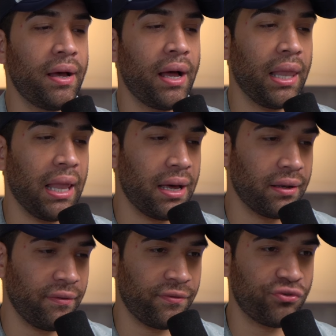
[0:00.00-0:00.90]
a lot
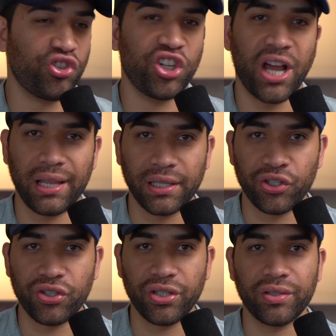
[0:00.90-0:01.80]
of
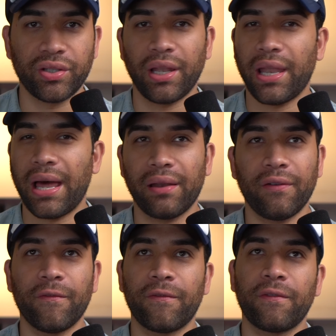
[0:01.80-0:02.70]
challenges, a lot
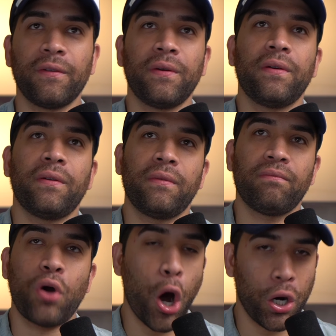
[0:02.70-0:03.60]
of
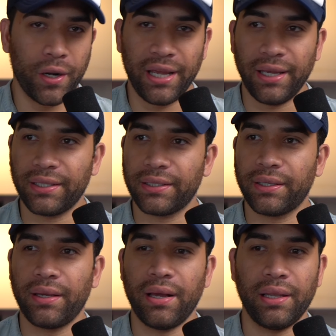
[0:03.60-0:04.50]
heartache,
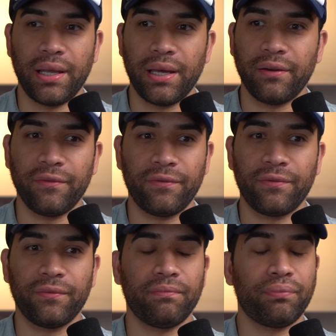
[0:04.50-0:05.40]
a lot
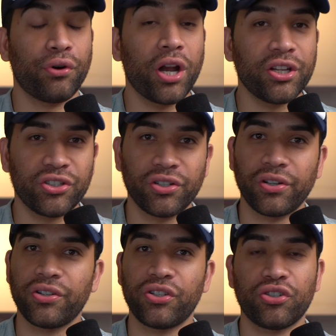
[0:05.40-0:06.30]
of
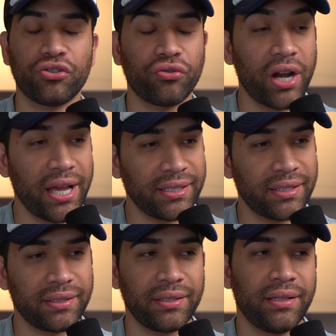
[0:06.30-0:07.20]
pressure,
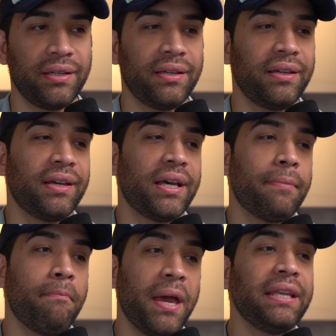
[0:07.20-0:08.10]
stress,
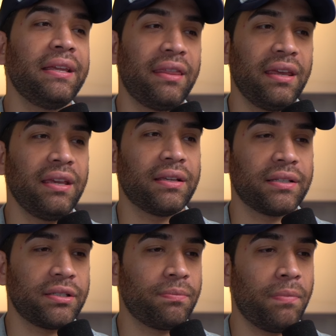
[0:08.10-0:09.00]
many
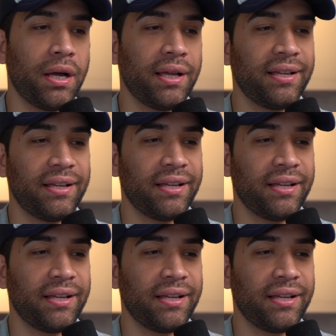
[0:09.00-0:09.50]
things. But